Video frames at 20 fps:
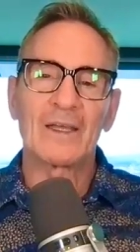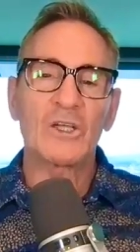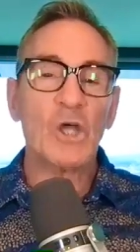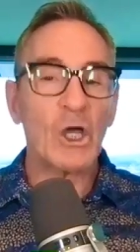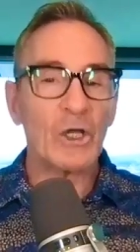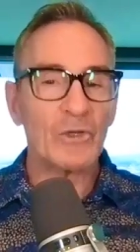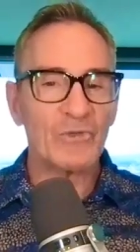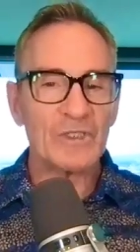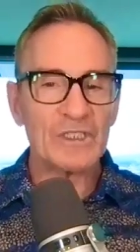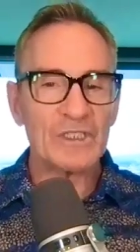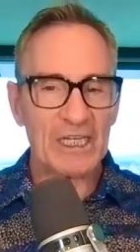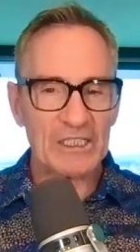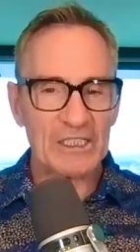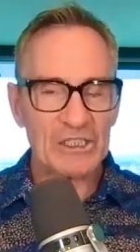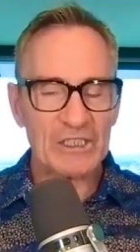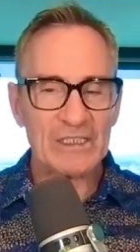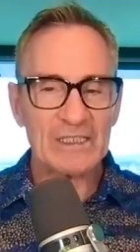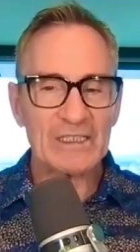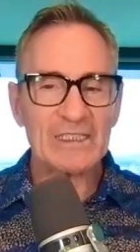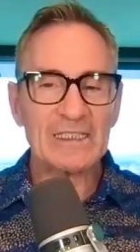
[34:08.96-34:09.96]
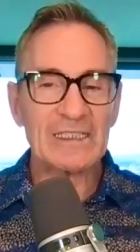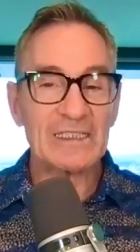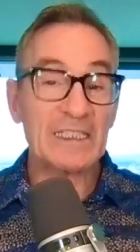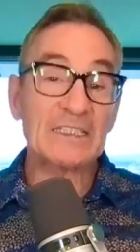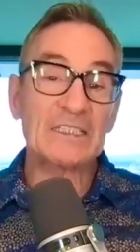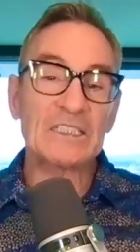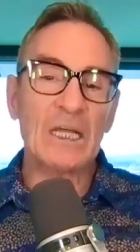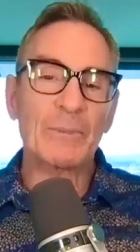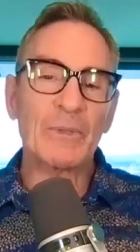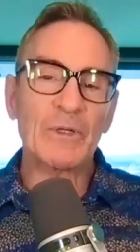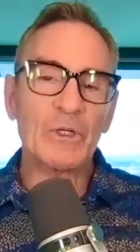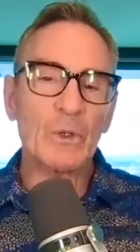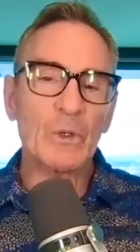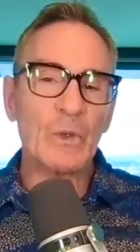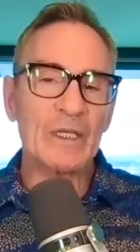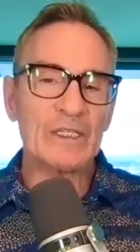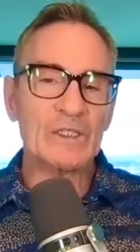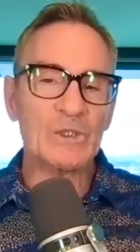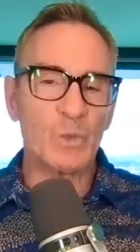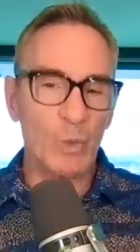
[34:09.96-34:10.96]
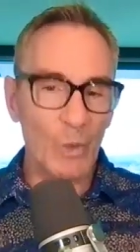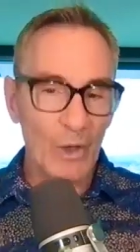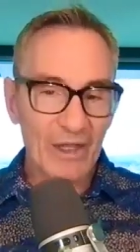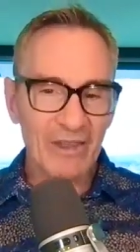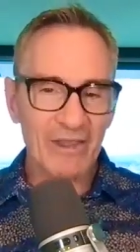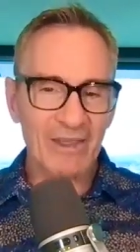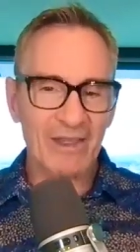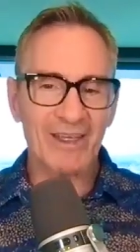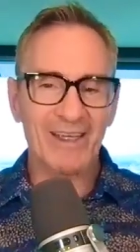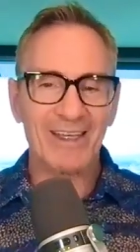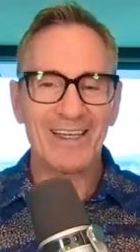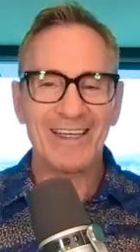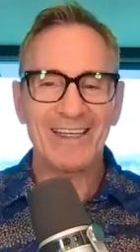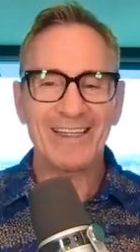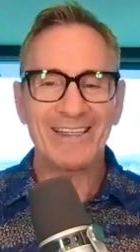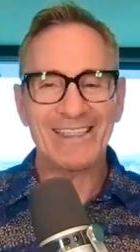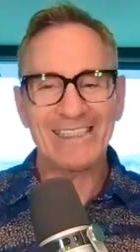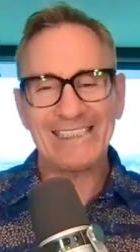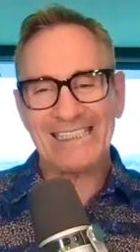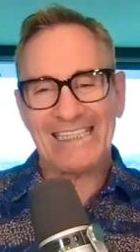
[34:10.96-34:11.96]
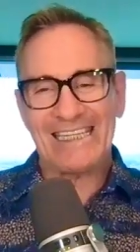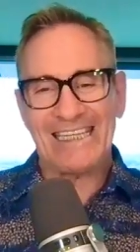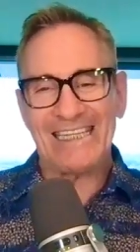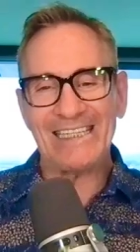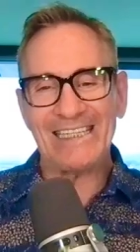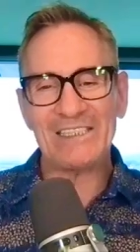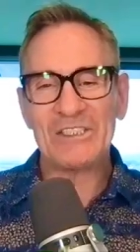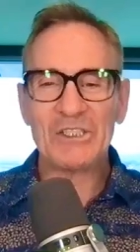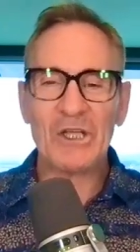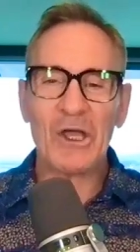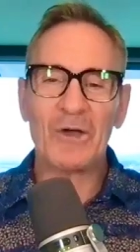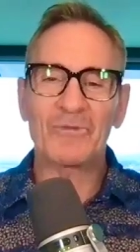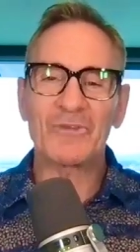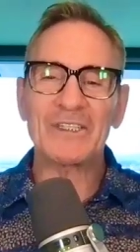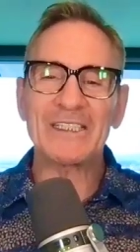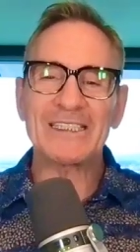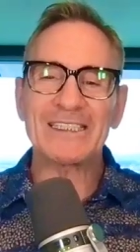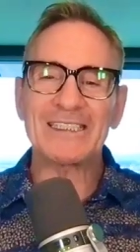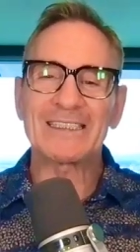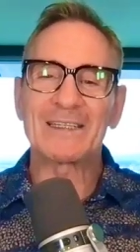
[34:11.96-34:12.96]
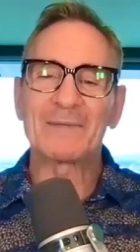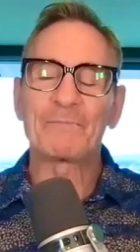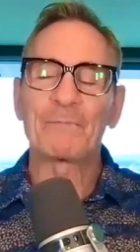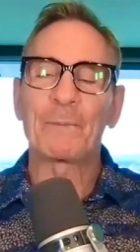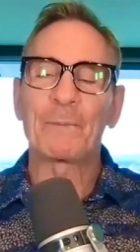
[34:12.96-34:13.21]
Conversations, the W is with, the T is Thomas.